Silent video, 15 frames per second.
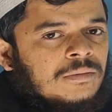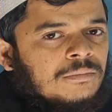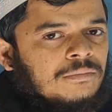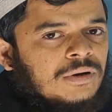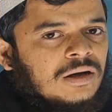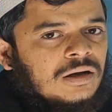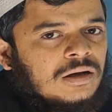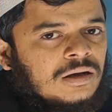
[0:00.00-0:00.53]

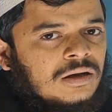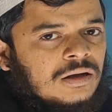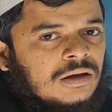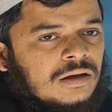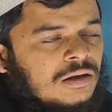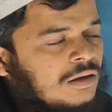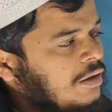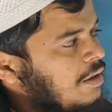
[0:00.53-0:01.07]

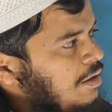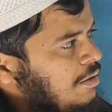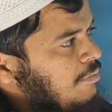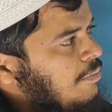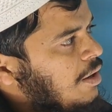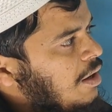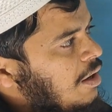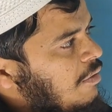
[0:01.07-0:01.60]
ba,
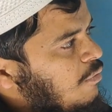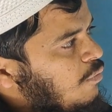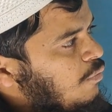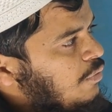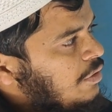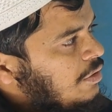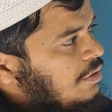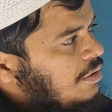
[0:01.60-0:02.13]
and ba
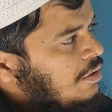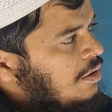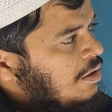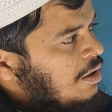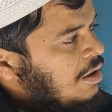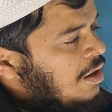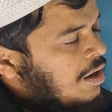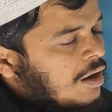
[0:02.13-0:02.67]
with
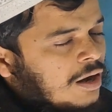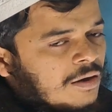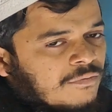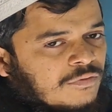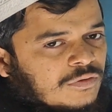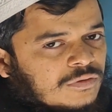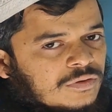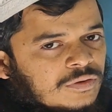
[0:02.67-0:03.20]

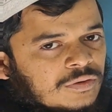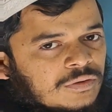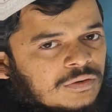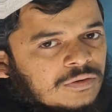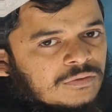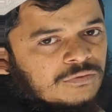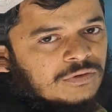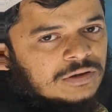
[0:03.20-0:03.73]
after
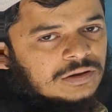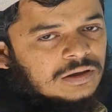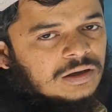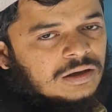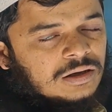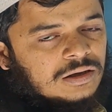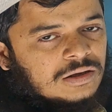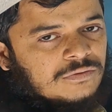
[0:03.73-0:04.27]

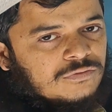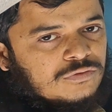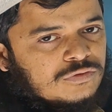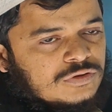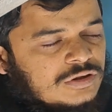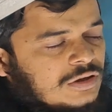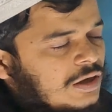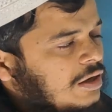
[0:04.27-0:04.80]
fatha, if you
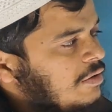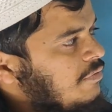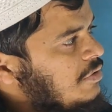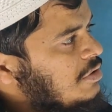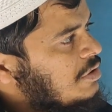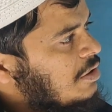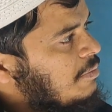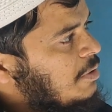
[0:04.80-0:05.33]
see alif
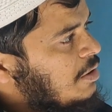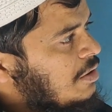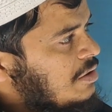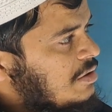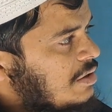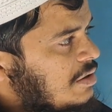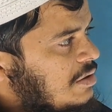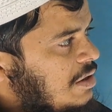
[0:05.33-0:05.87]
is coming,
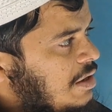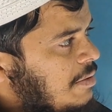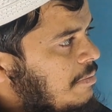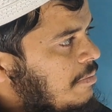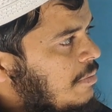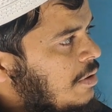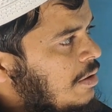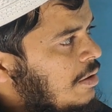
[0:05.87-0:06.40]
it's the
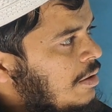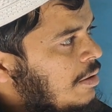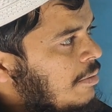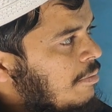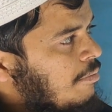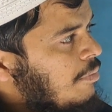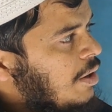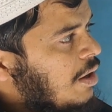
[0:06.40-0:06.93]
same,
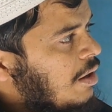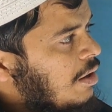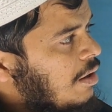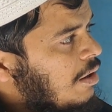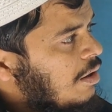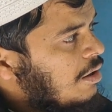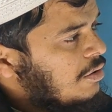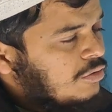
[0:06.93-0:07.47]

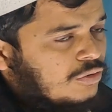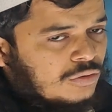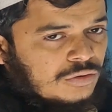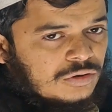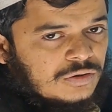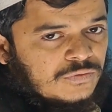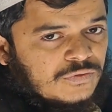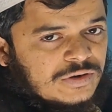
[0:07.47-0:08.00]
ba, no
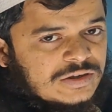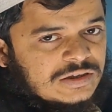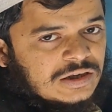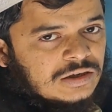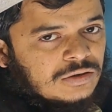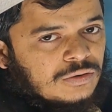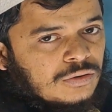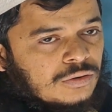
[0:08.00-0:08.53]
difference
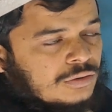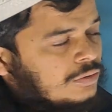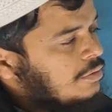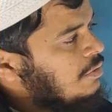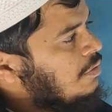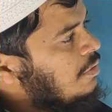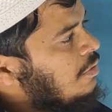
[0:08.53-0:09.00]
at all.